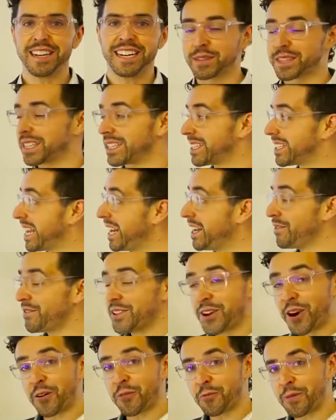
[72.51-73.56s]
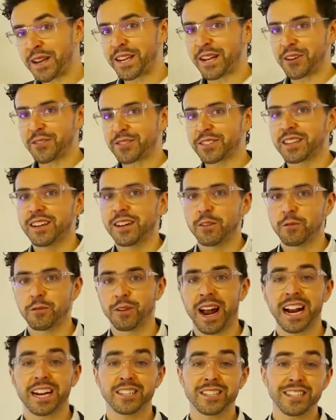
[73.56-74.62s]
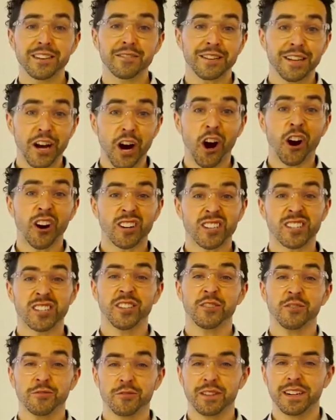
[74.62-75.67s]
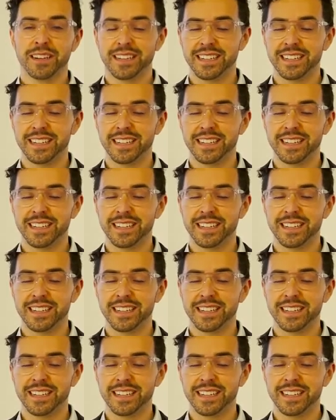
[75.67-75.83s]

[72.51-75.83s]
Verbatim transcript: But the state-of-the-art windows were actually only R2,